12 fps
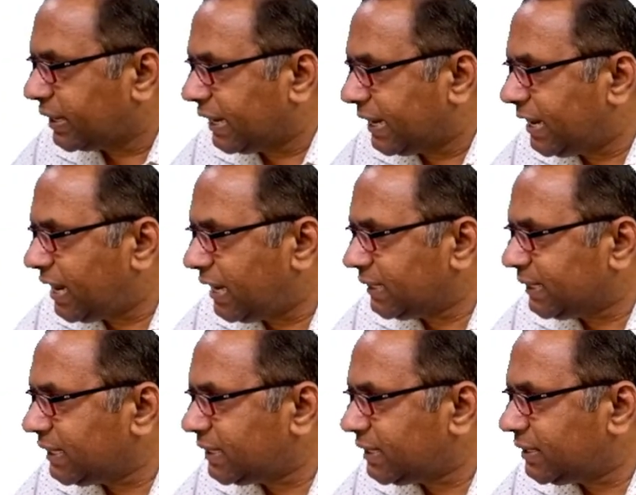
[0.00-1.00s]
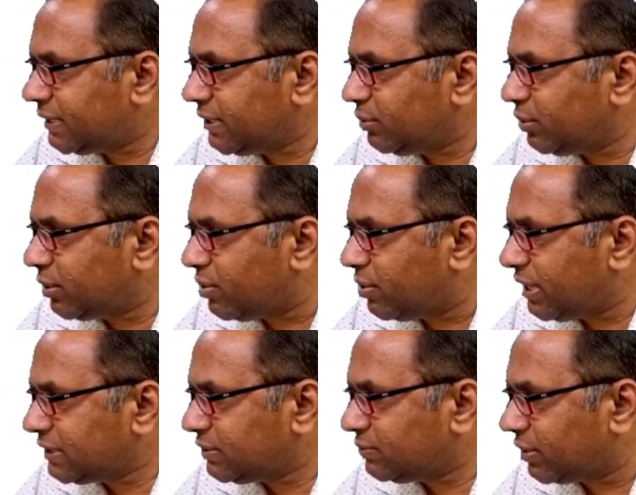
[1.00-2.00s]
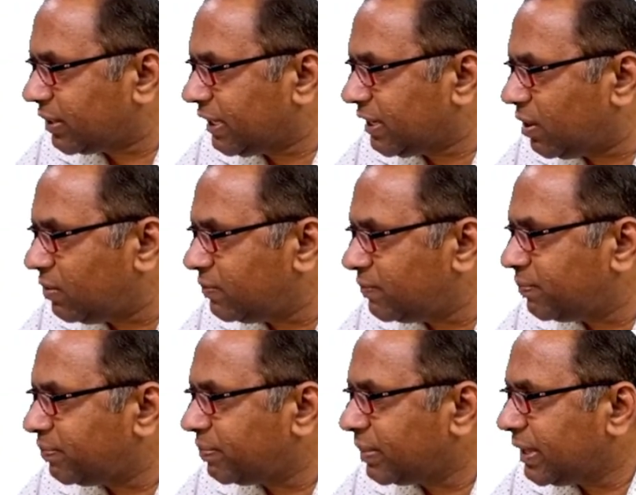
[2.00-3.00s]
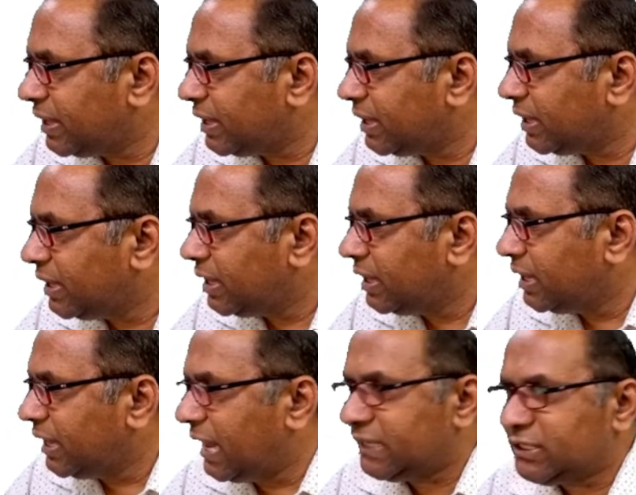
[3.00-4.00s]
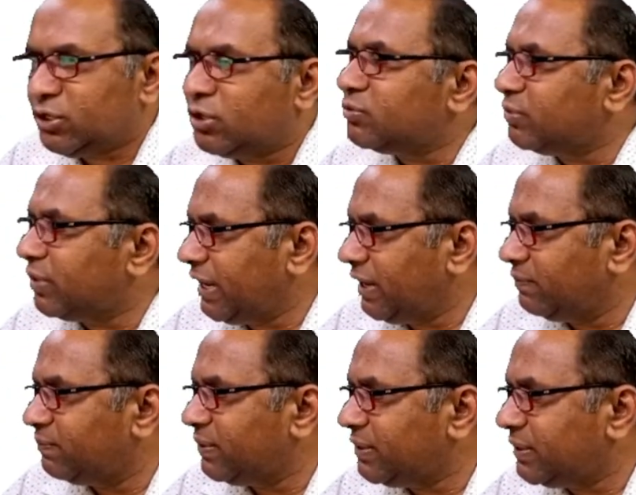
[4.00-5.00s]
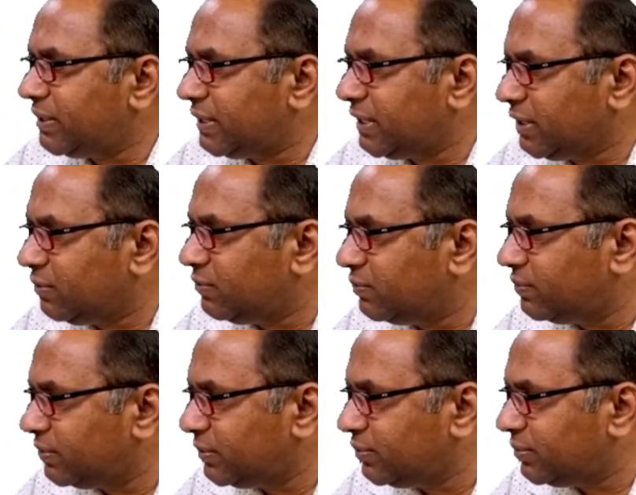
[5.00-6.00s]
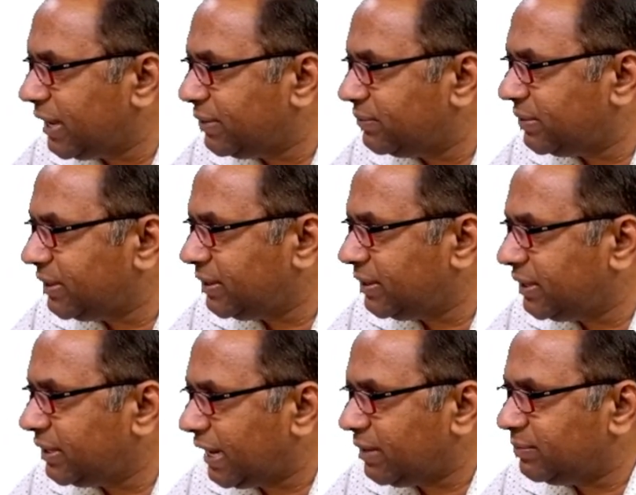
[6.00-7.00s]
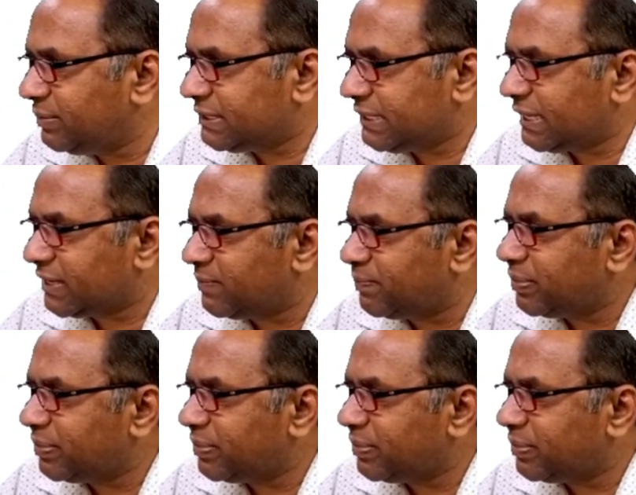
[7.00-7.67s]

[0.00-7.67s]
Canada, I think your code is working now, and don't worry if you have any mistake.